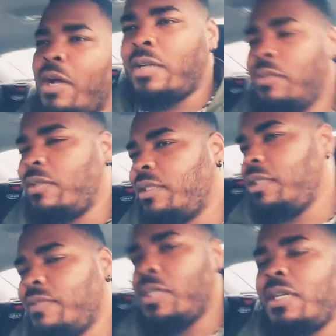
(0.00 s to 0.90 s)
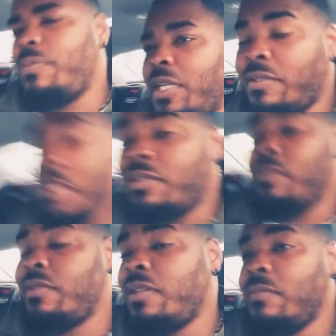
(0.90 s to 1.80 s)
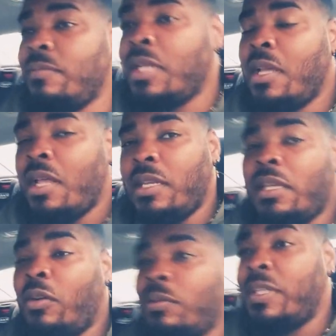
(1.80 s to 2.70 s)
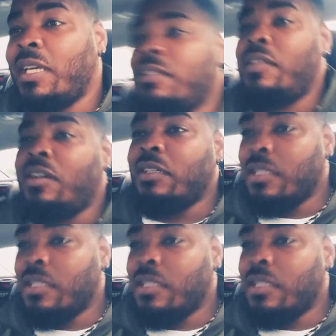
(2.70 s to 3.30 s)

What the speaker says: I don't even know how to pronounce that dude's name. They call him King Tug.